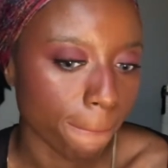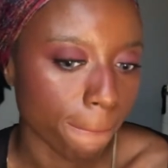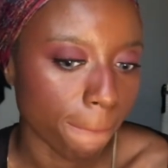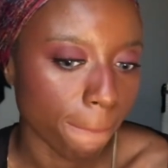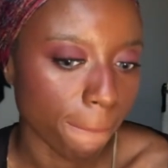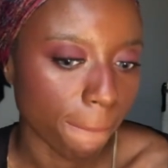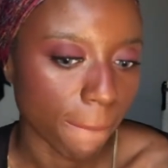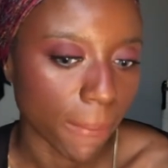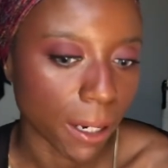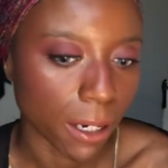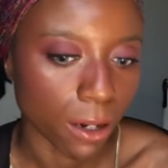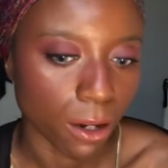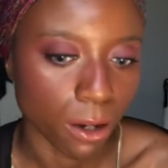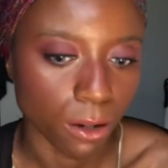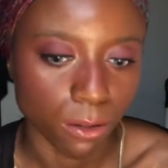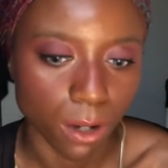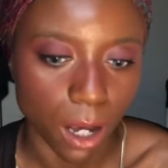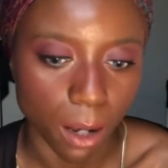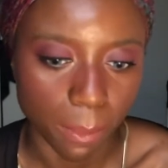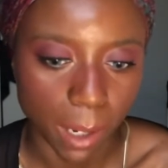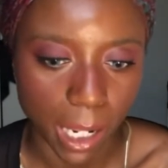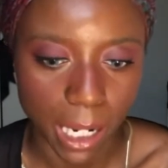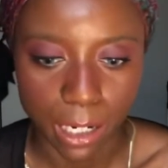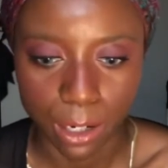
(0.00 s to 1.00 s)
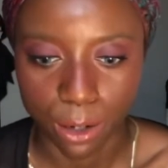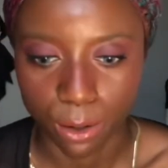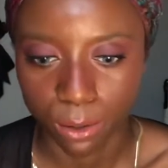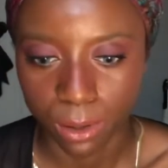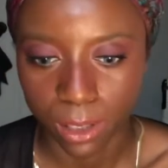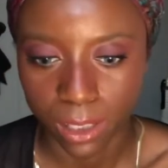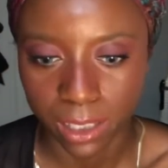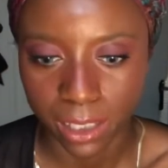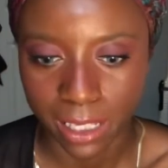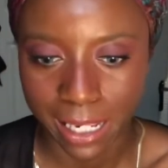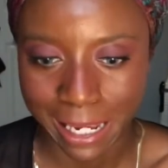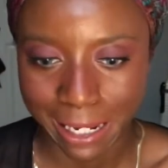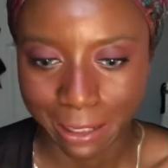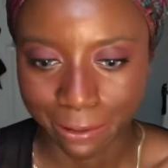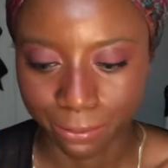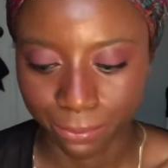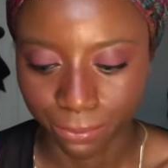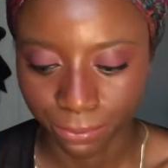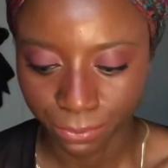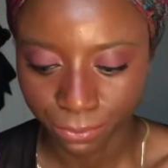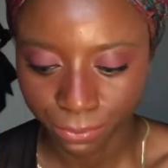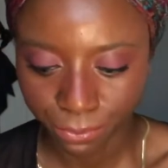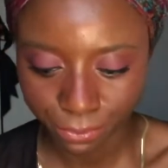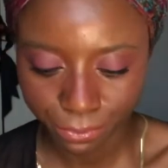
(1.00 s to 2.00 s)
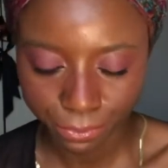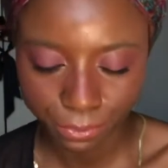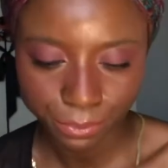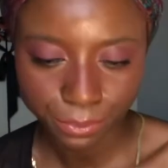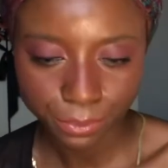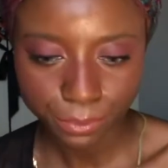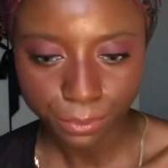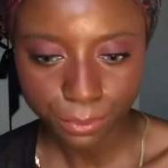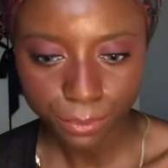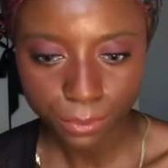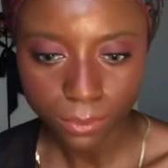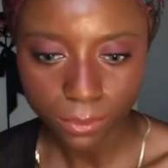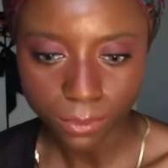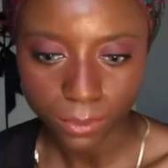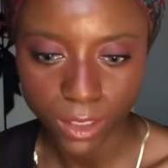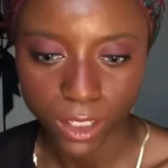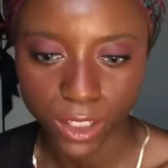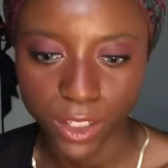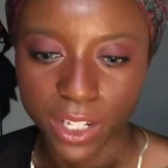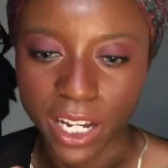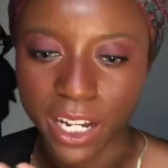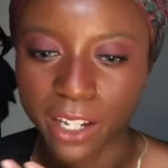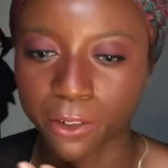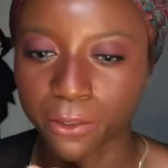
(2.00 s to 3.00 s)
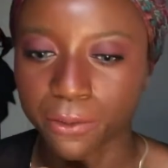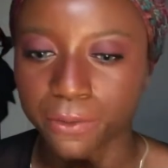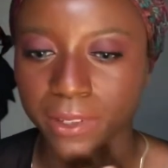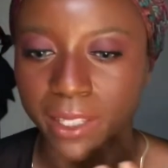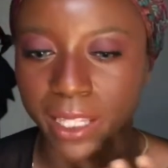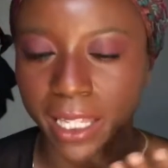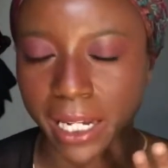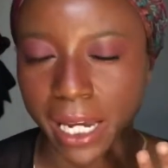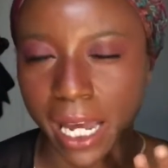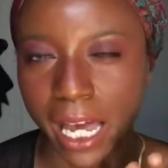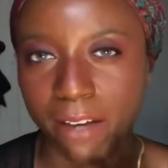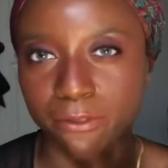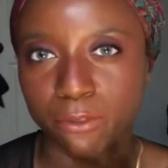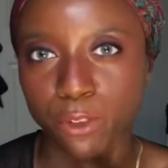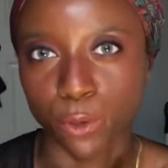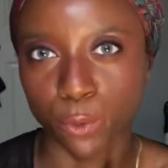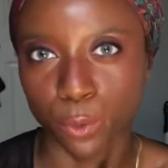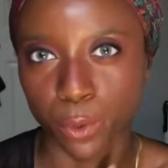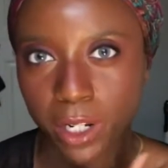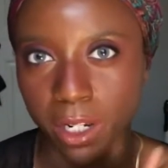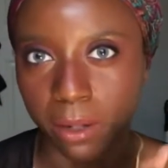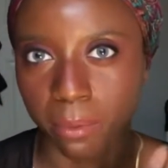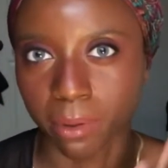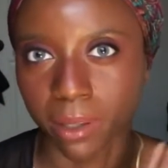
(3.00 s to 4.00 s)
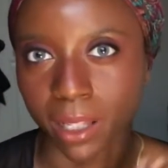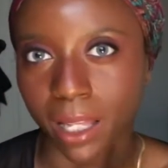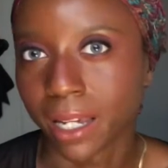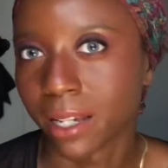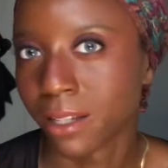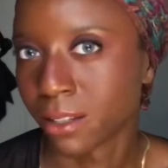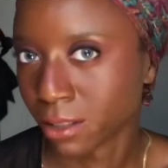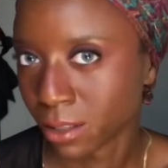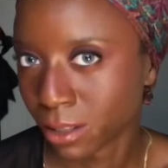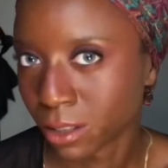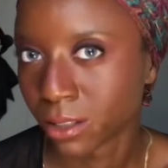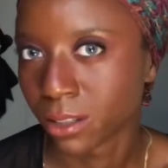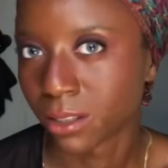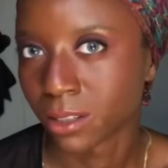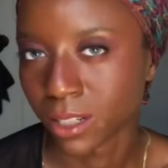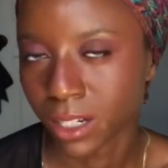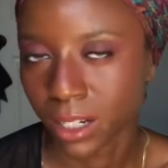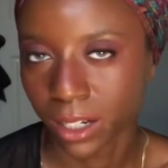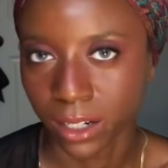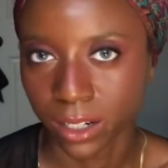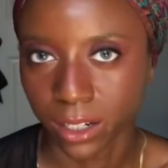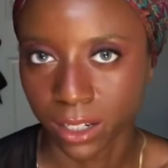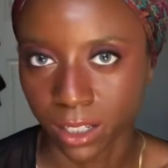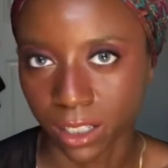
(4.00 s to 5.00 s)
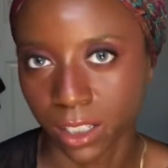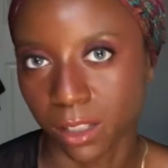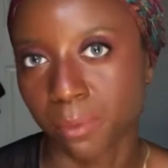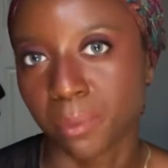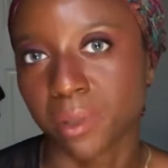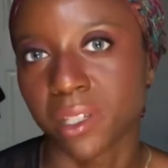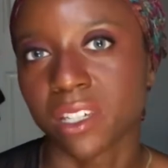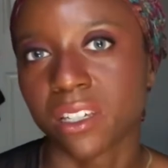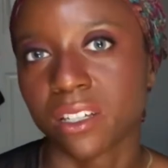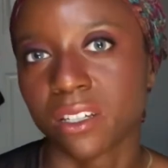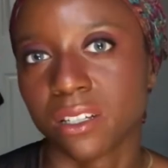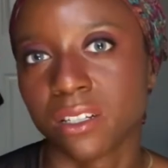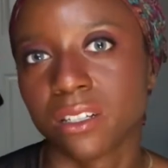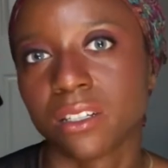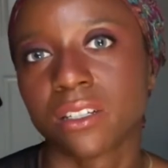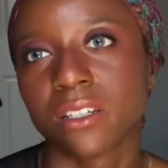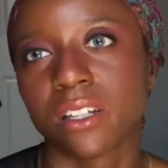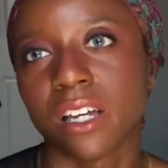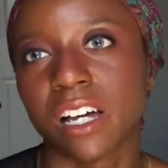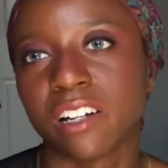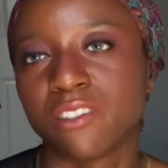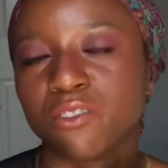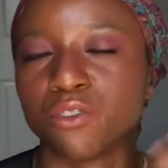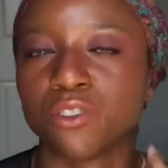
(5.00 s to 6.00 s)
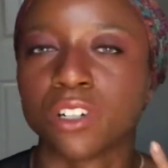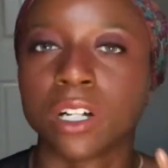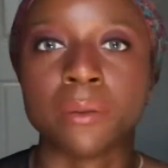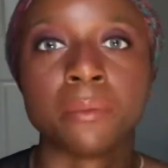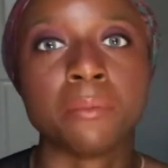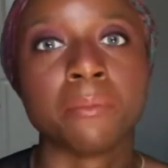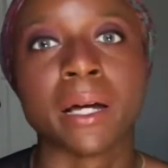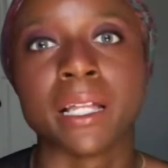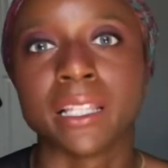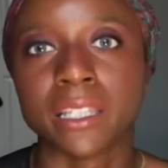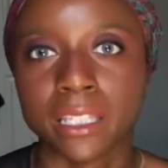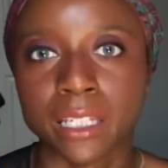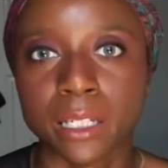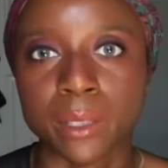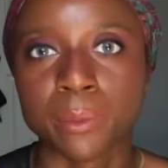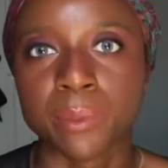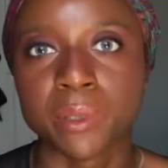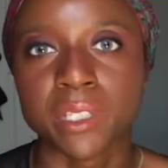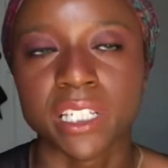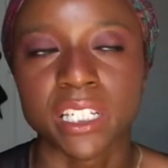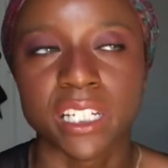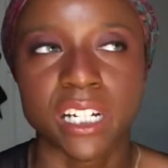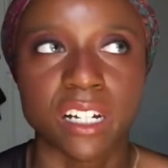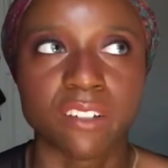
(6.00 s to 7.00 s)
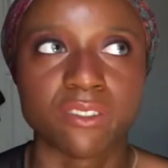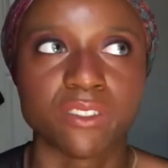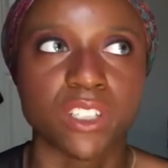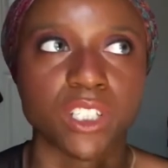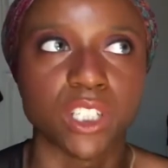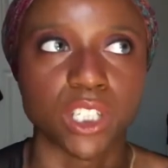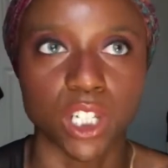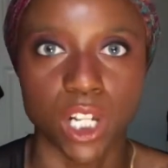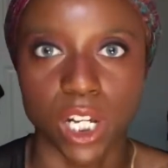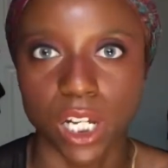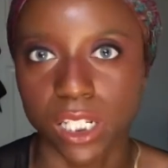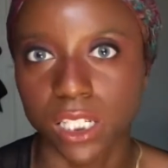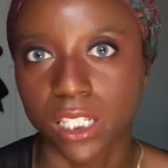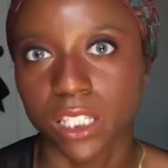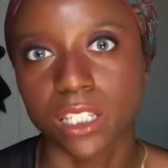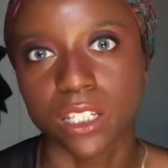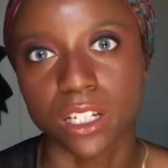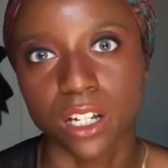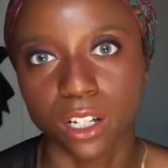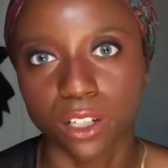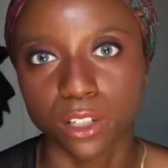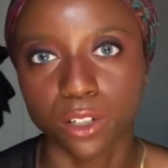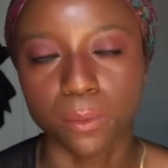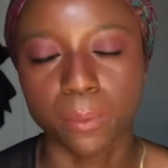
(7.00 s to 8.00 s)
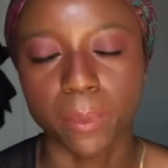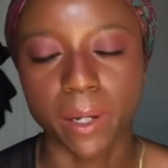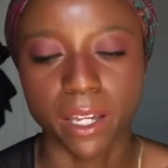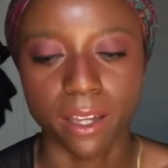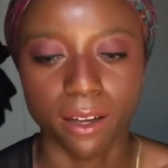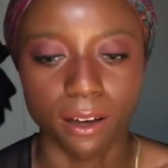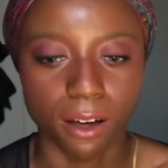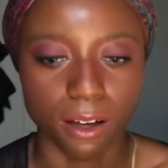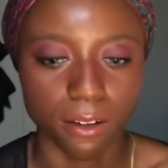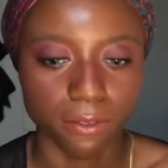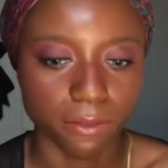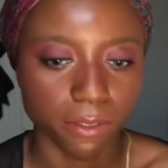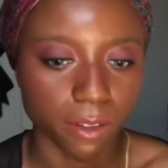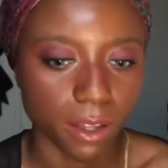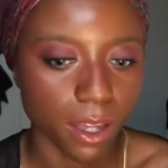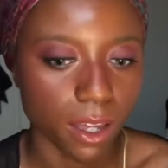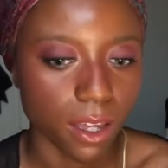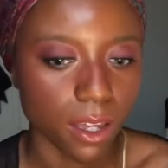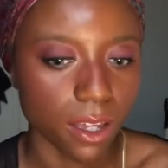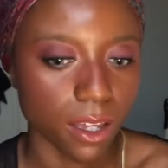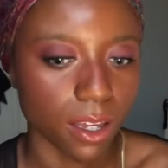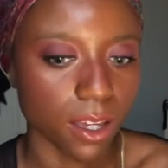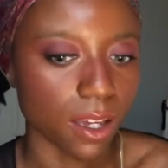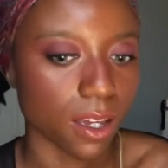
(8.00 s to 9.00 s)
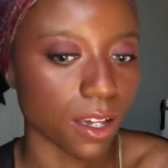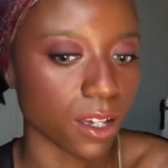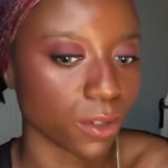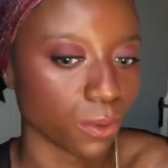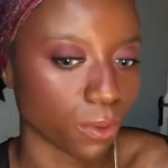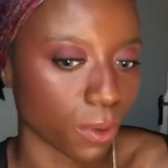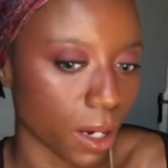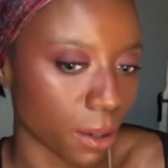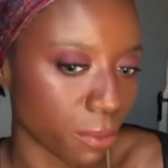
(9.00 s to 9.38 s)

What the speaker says: You know, I'm not noticing, I don't feel like I have to reapply in certain areas because I've rubbed my lips and I've lost the color payoff, is what I'm